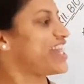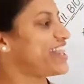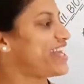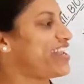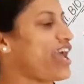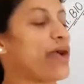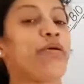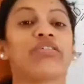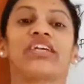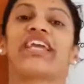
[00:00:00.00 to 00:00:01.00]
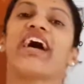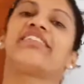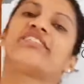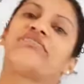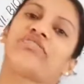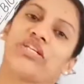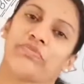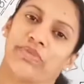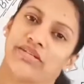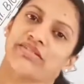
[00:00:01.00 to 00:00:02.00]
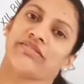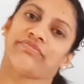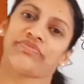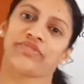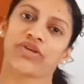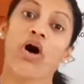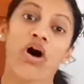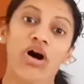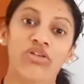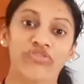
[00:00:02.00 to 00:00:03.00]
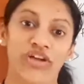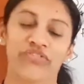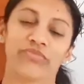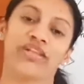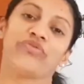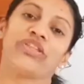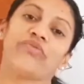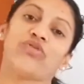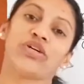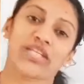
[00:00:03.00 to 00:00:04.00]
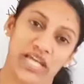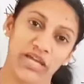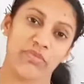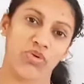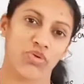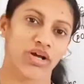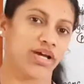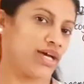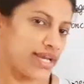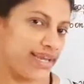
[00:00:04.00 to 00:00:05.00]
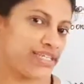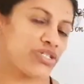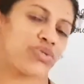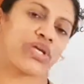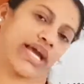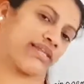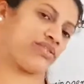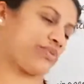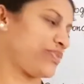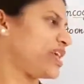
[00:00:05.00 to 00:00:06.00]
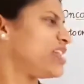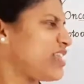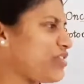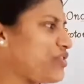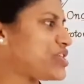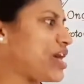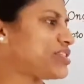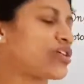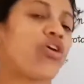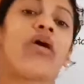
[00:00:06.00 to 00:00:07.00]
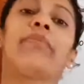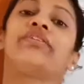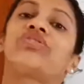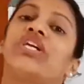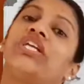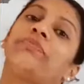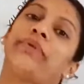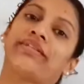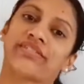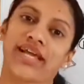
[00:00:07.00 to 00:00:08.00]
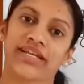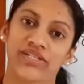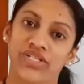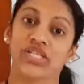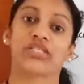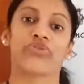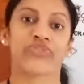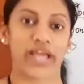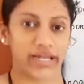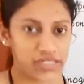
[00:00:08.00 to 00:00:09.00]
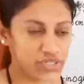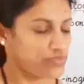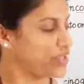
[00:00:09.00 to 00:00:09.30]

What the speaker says: Then about the cancer treatment. All of you are familiar with the word chemo related to cancer. Then which are the common treatment strategies of cancer?